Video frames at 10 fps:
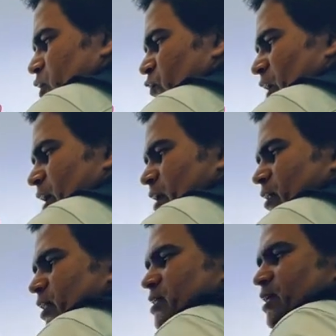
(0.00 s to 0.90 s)
of A,
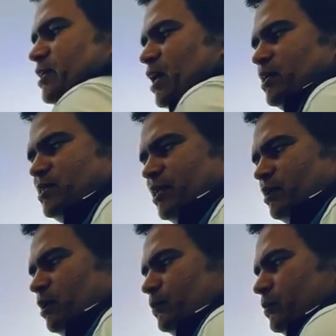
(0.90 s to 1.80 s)
this entire set
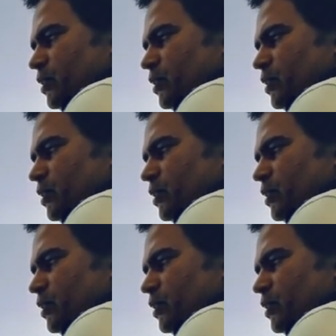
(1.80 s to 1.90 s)
comes,